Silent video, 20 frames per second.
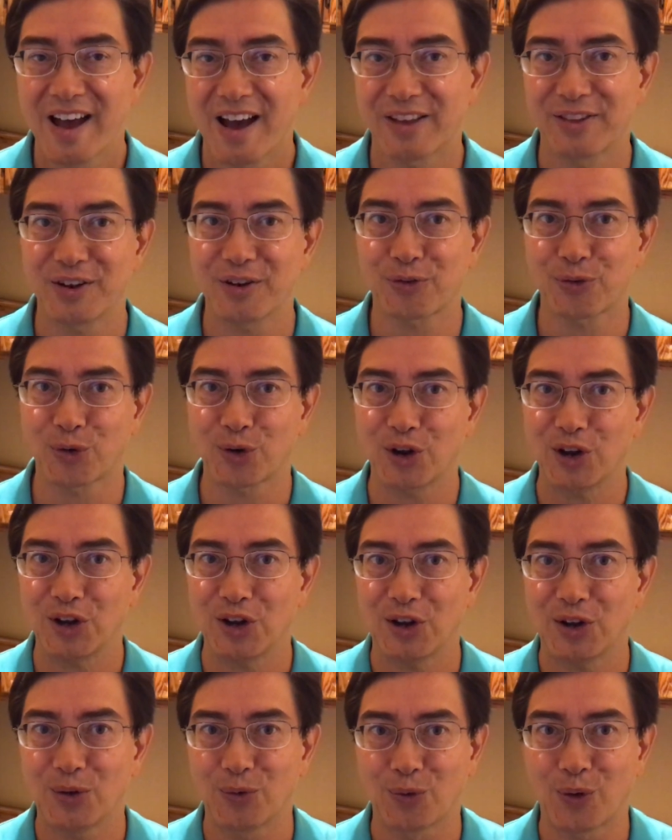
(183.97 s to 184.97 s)
And then if
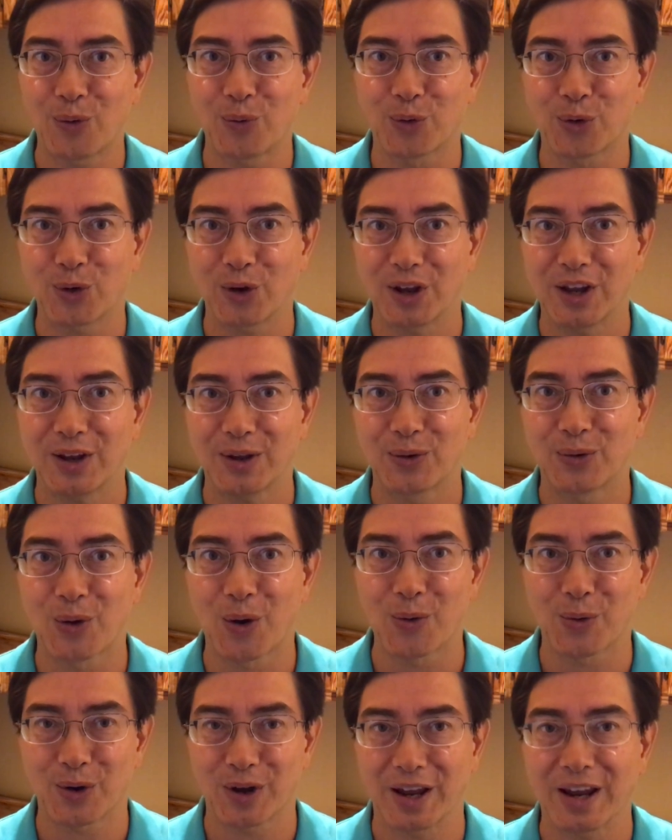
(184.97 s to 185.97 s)
what
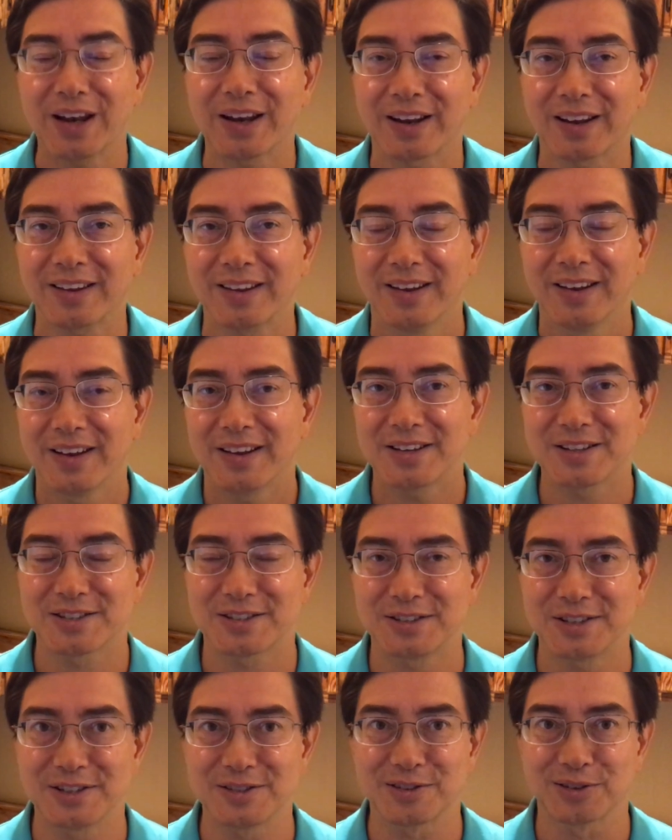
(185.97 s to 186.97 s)
we're eating
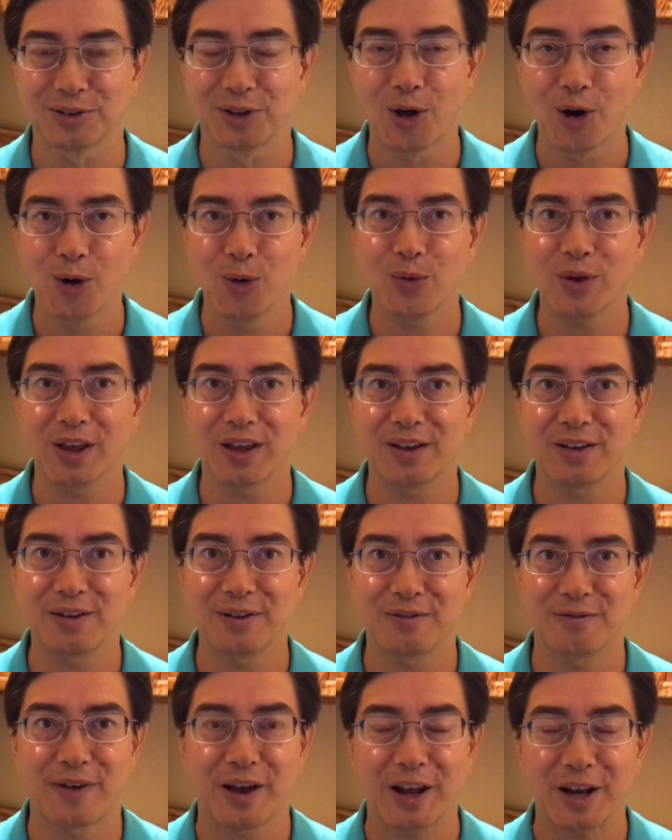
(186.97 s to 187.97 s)
is low
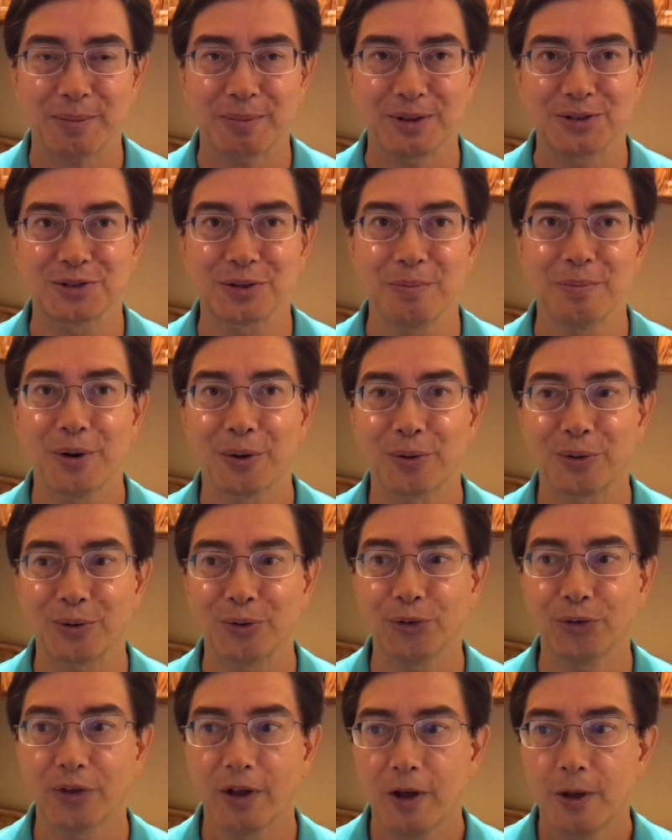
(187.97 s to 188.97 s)
in vitamins and
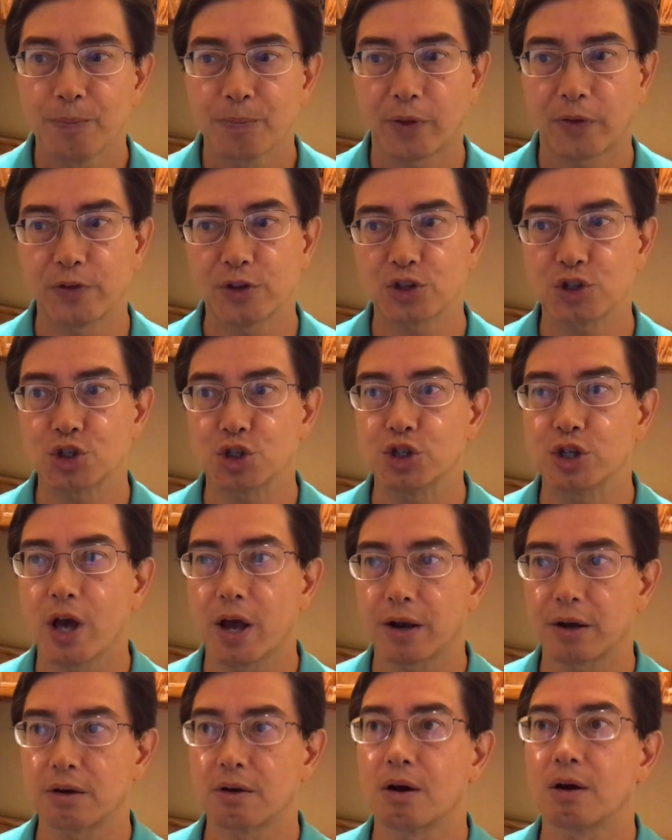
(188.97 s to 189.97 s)
minerals, then this is
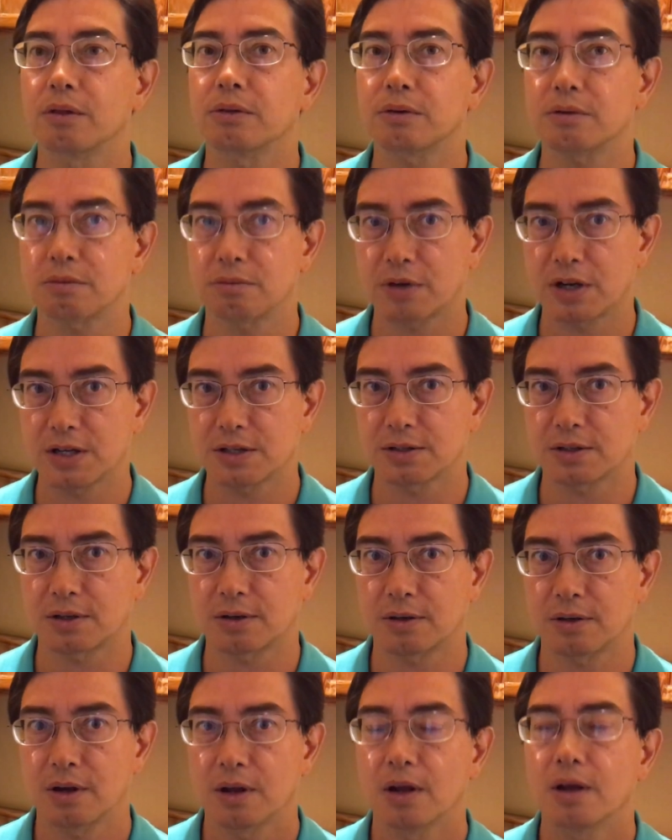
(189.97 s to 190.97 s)
yet another
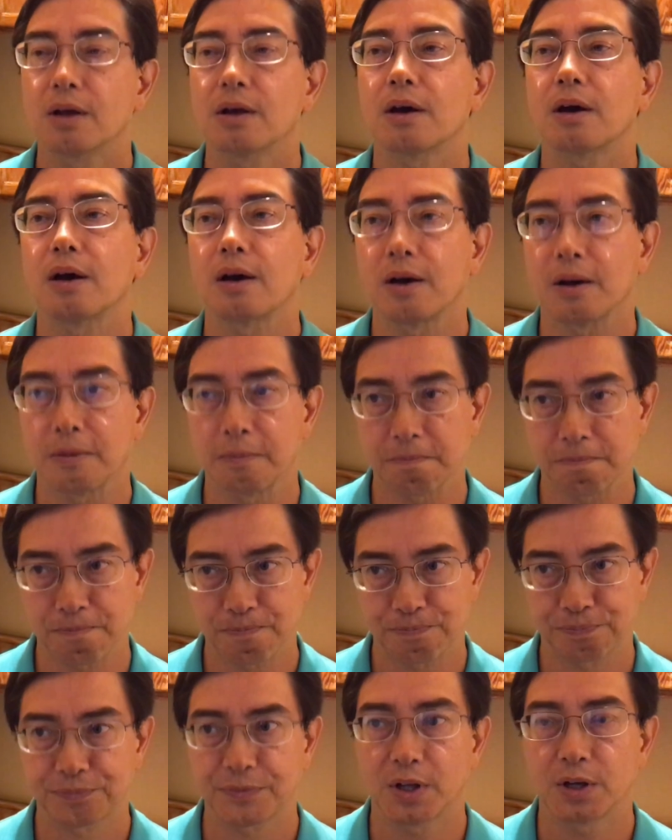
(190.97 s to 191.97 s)
reason
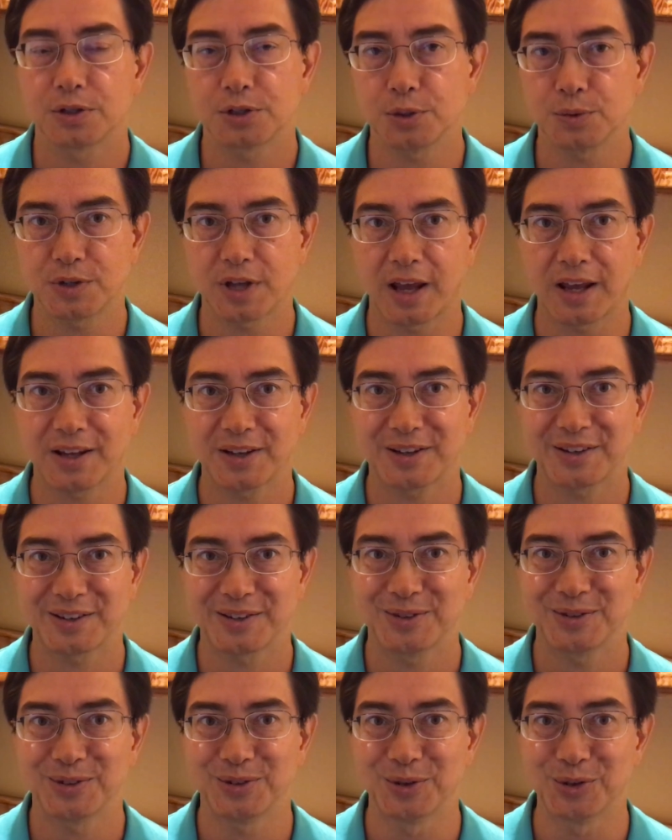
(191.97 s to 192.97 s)
to take
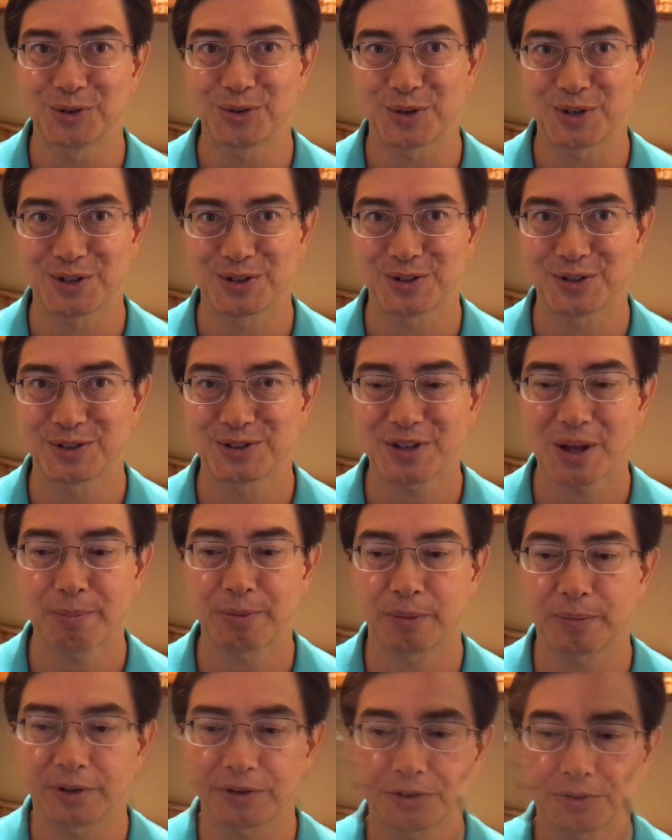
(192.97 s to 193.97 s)
nutritional
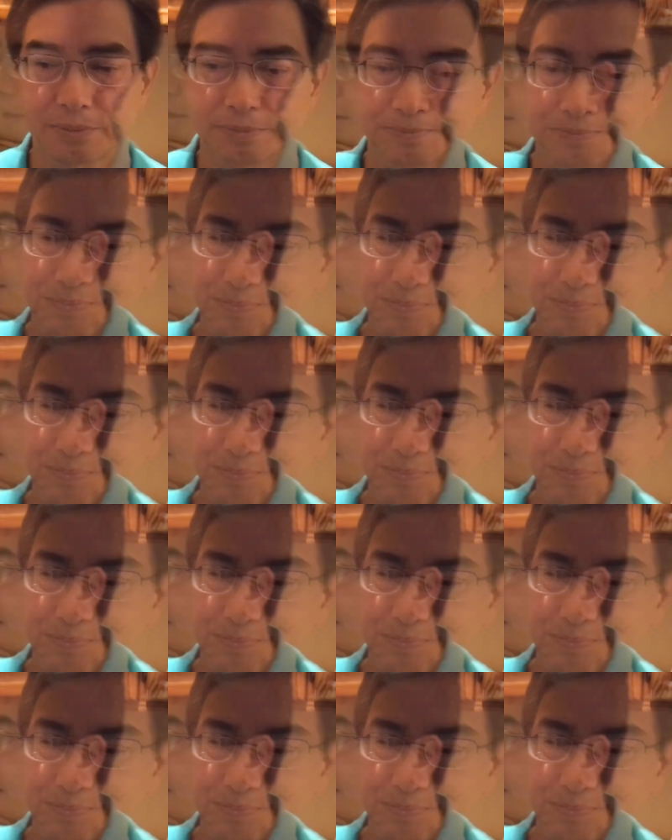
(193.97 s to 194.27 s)
supplements.